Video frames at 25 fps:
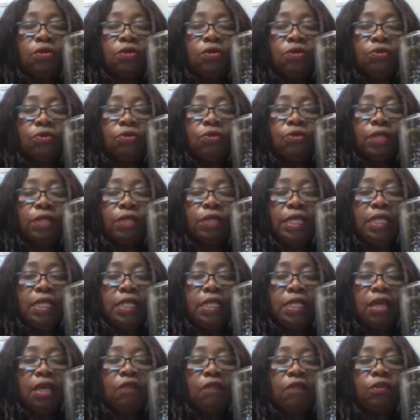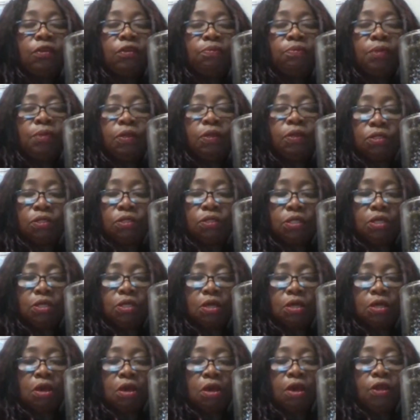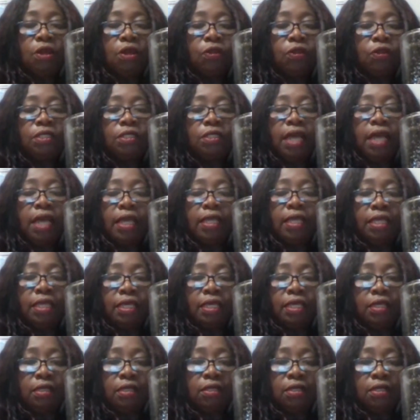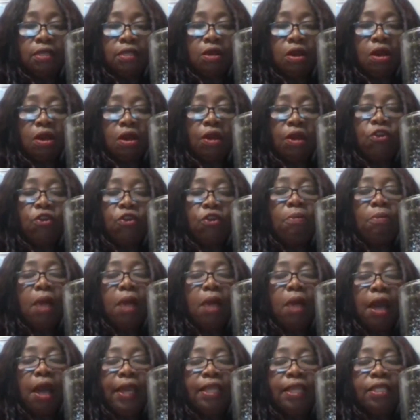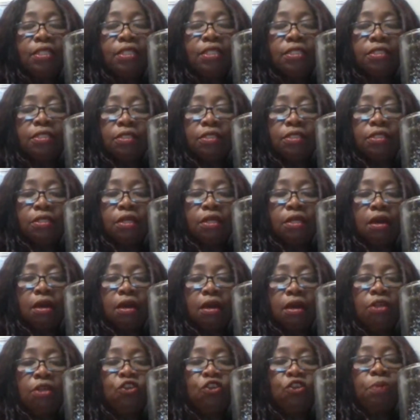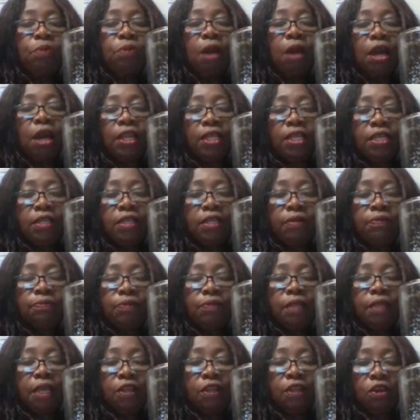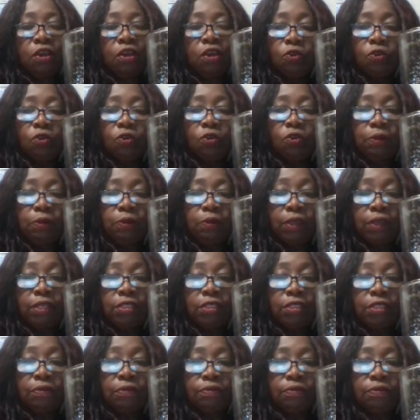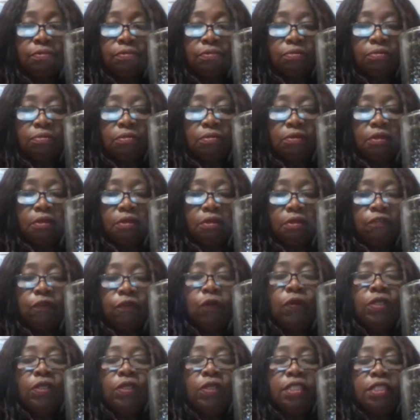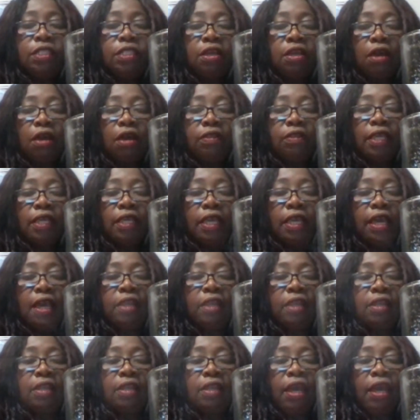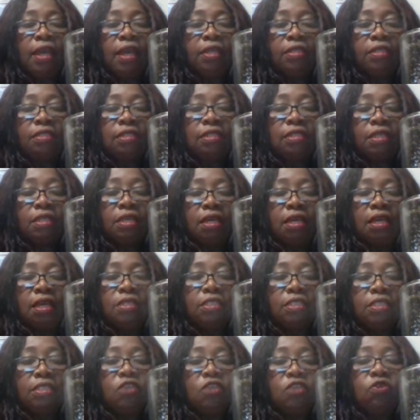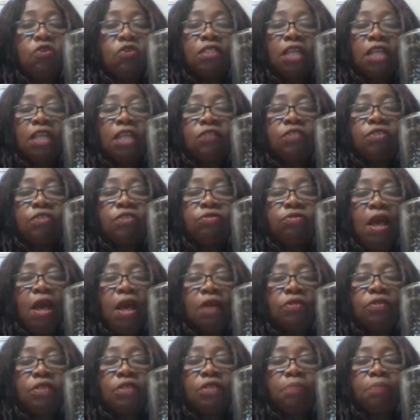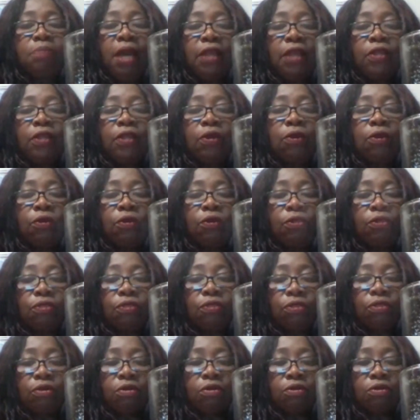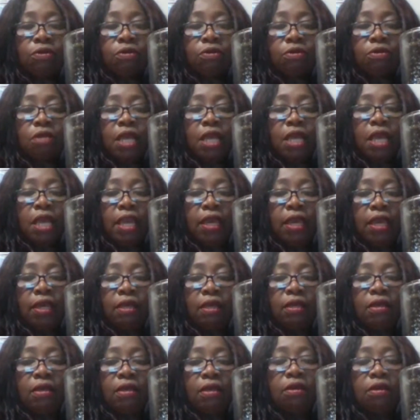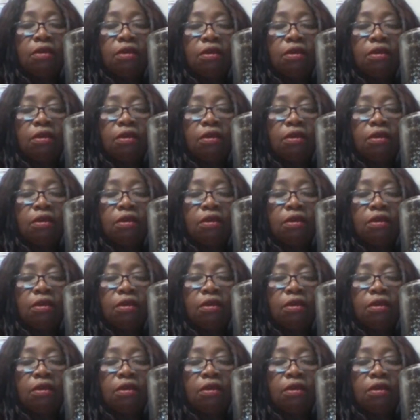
to go through the healing of the abuse on your psyche, on your mind, on your body, and on your spirit. Focusing on the candlelight and see yourself surrounded by the earth, air,